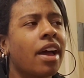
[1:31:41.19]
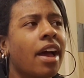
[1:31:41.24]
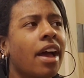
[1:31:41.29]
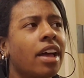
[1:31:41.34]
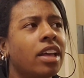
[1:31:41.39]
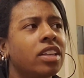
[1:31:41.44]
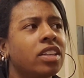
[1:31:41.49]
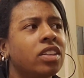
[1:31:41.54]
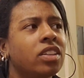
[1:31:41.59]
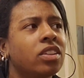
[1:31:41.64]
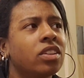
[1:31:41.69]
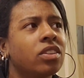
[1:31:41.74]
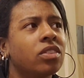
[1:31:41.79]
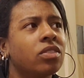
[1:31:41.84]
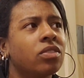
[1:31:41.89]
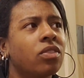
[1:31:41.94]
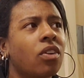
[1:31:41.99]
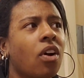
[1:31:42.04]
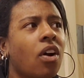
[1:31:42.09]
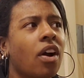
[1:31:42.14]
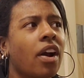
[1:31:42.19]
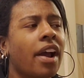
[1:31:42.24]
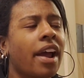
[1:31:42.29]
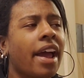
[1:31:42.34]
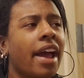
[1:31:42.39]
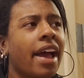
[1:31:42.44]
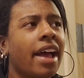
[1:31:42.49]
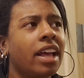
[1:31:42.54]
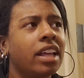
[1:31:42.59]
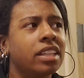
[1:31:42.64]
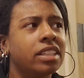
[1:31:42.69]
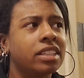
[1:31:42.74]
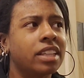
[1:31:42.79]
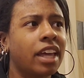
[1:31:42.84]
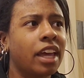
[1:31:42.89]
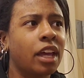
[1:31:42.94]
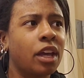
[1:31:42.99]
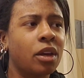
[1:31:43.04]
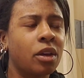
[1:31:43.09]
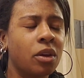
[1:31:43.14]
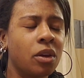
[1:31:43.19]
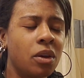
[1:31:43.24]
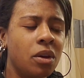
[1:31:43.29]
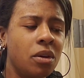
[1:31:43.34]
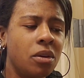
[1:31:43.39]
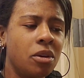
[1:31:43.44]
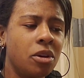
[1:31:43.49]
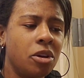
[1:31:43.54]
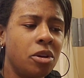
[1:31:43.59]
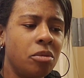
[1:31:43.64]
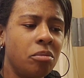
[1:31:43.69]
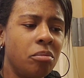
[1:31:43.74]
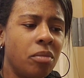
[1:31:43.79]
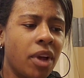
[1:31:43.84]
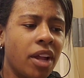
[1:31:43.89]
far as, like, my, like,